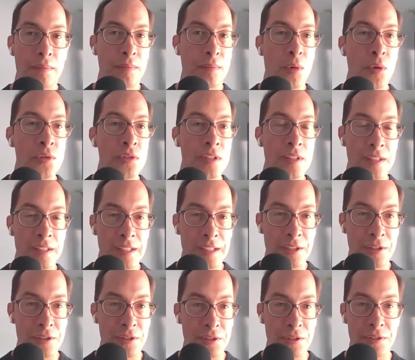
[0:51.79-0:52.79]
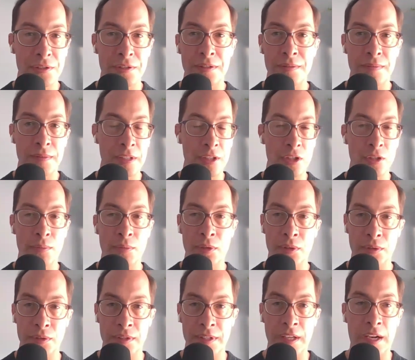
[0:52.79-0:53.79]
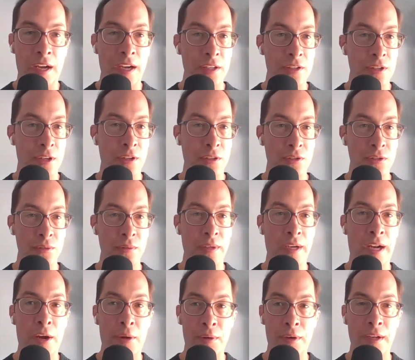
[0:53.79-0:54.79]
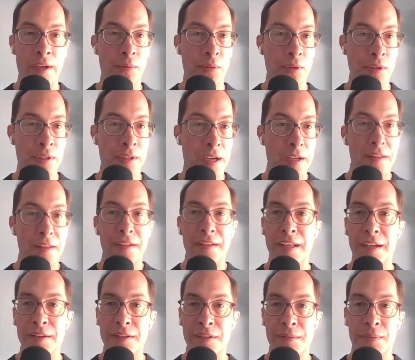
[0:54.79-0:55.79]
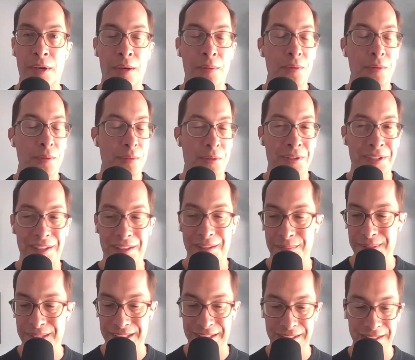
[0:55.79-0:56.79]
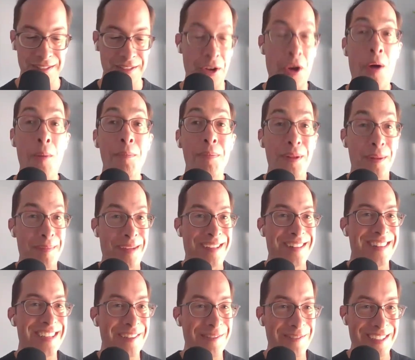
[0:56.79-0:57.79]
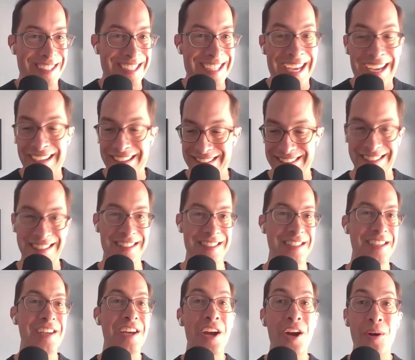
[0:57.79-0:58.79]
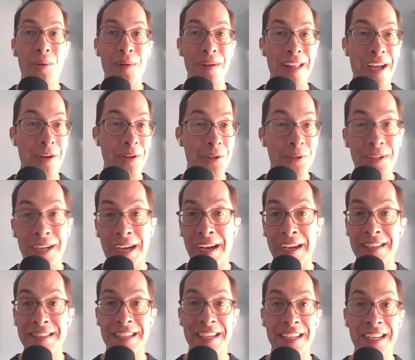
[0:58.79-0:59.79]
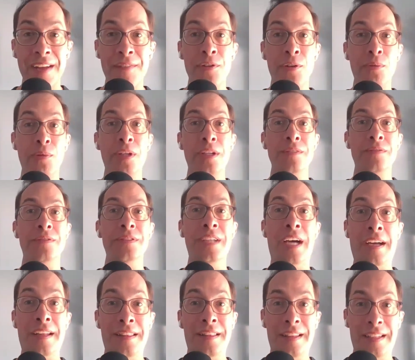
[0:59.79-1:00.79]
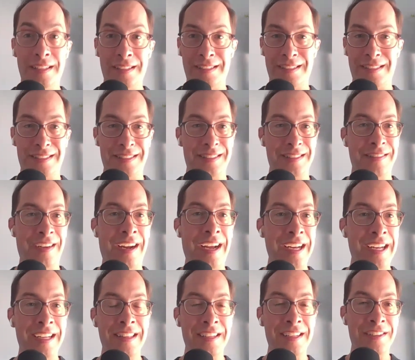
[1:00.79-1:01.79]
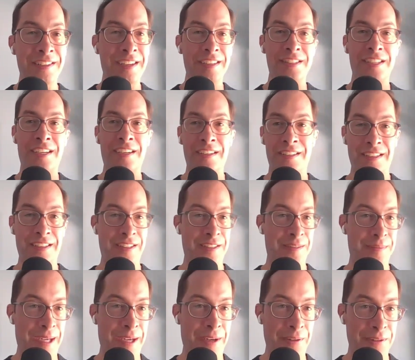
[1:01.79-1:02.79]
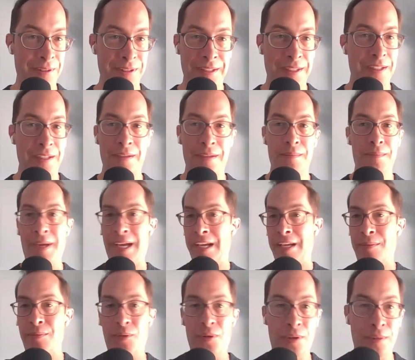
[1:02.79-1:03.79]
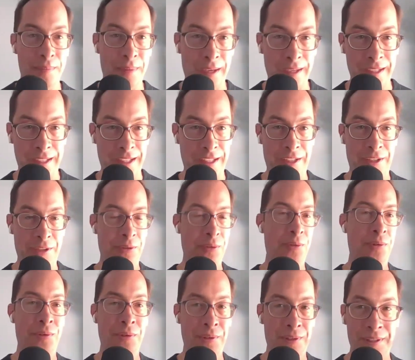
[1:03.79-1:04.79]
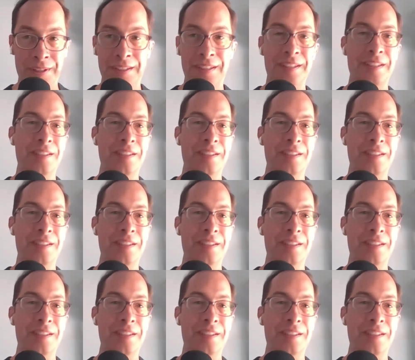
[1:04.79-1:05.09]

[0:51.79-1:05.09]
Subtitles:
most of the teacherpreneurs that I talk to in our network, I think that's probably the biggest compliment that we get is, without you guys, I never would have done this, right? And they're not talking about made more money or